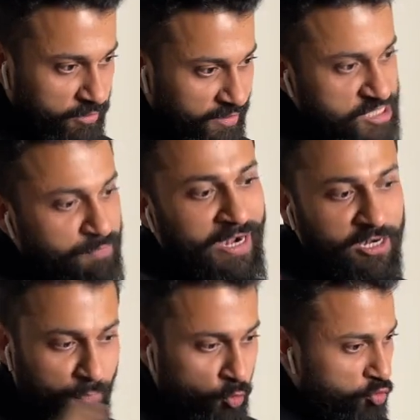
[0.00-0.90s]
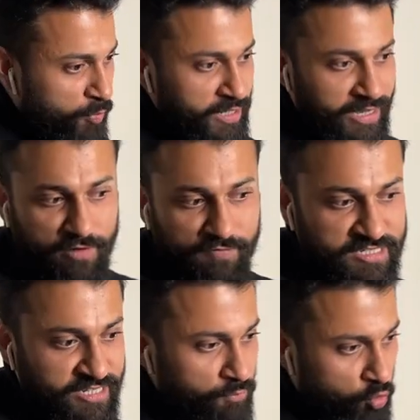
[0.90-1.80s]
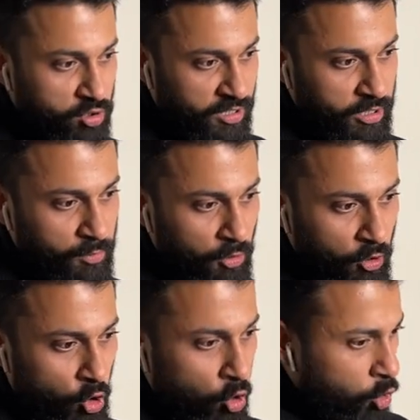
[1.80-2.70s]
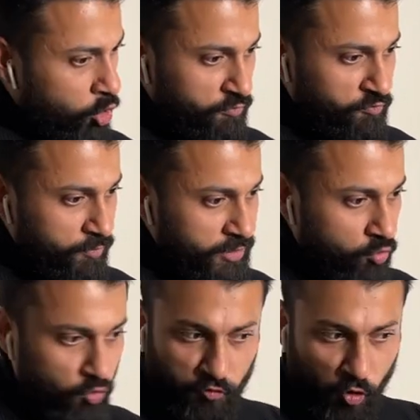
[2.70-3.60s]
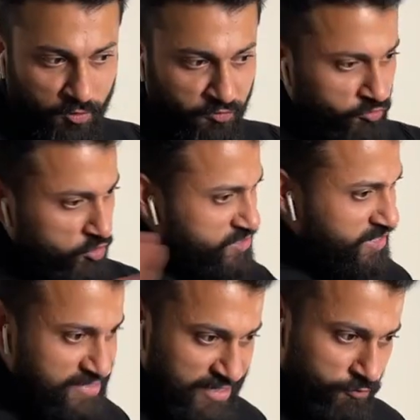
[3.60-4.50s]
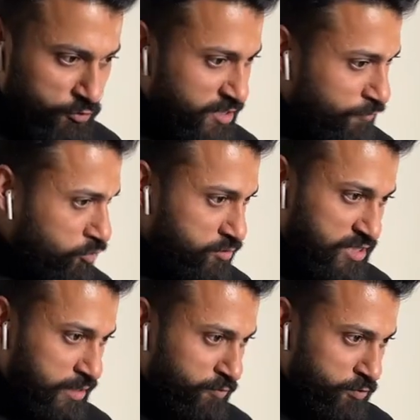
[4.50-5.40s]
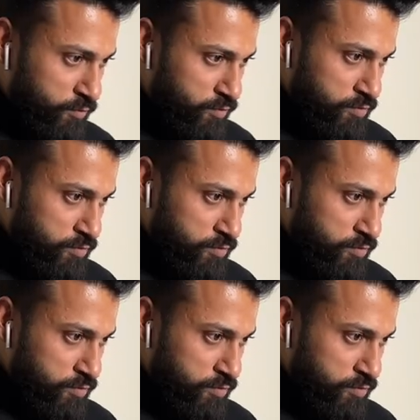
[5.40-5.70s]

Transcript: and spent more money and invested more time on a woman who, from the first day itself, was never going to sleep with you.